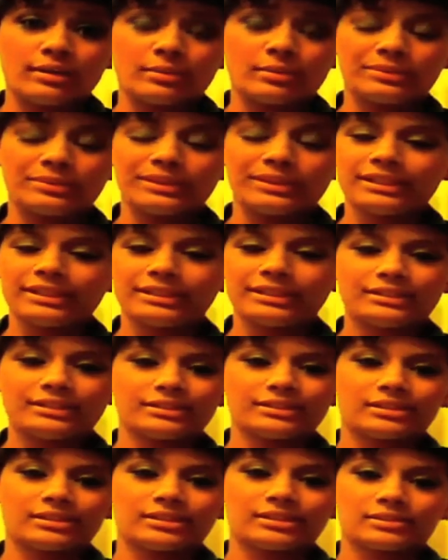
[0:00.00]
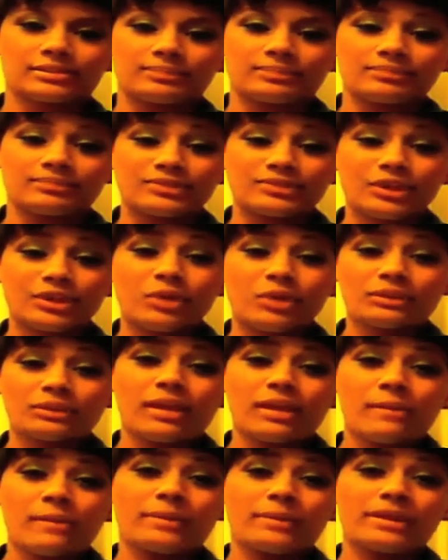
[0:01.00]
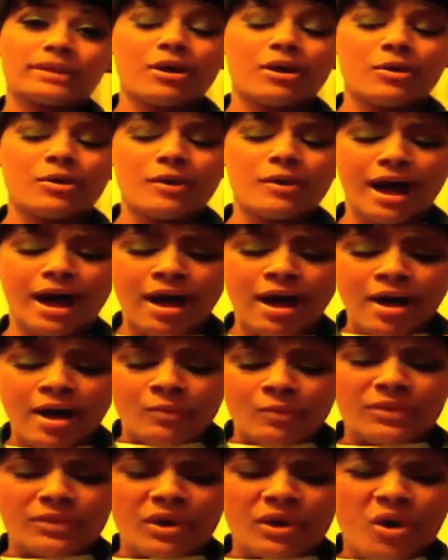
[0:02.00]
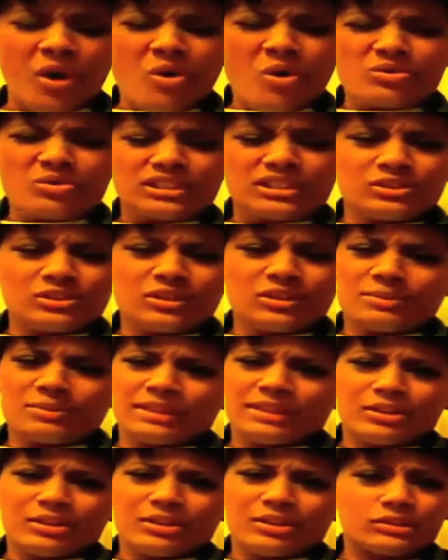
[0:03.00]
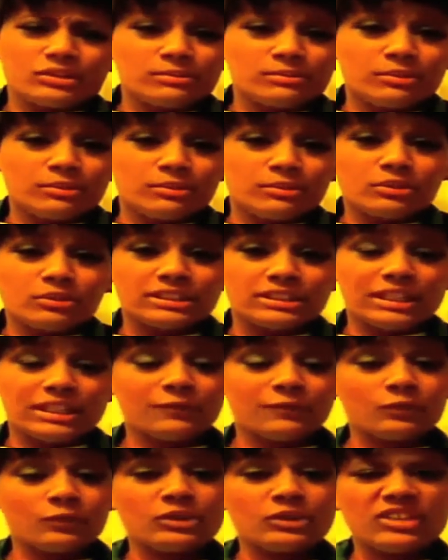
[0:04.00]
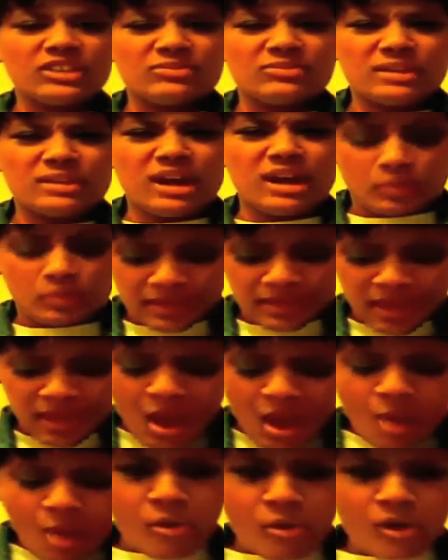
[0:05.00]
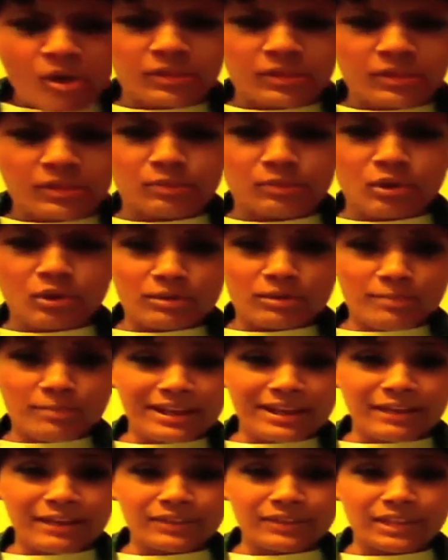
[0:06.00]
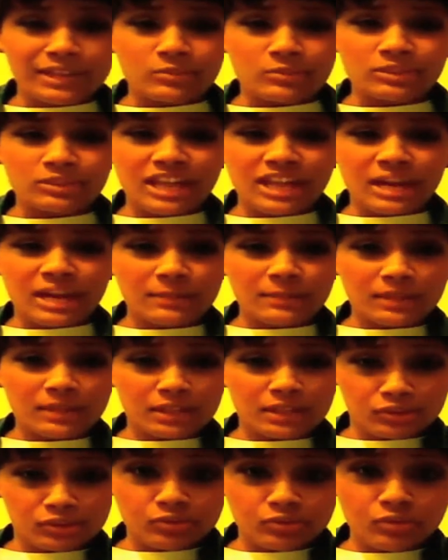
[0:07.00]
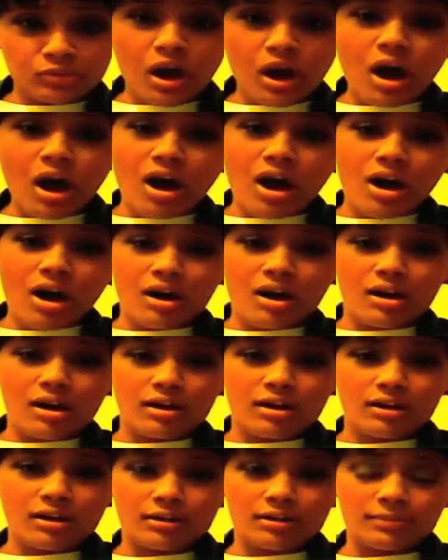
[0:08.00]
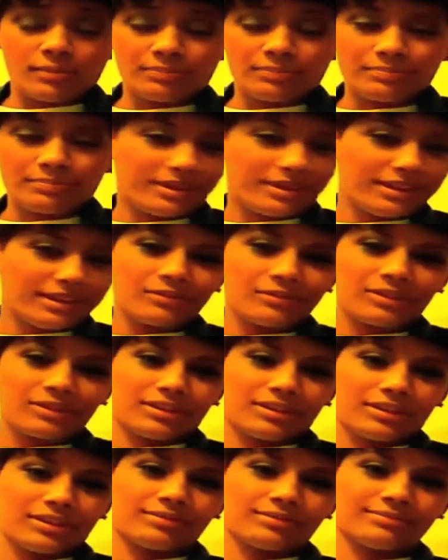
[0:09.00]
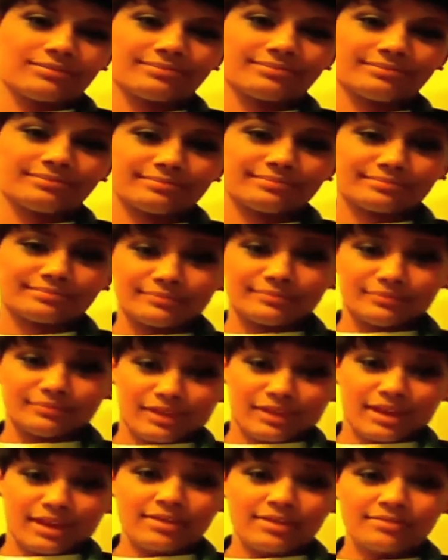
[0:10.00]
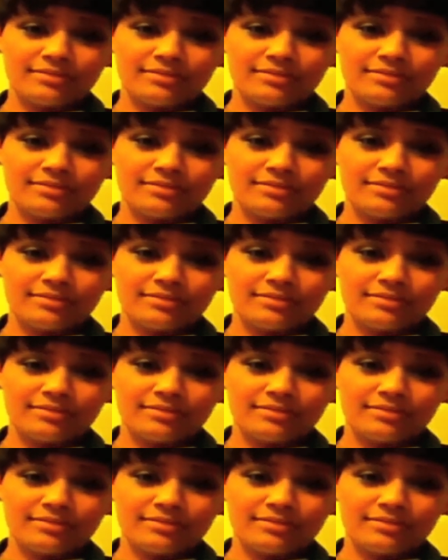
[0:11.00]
Please. Don't let me go. I withhold this creepy thing called emotions. And if you leave me, I will be more than broken. My everything will shatter because you are my everything. Right?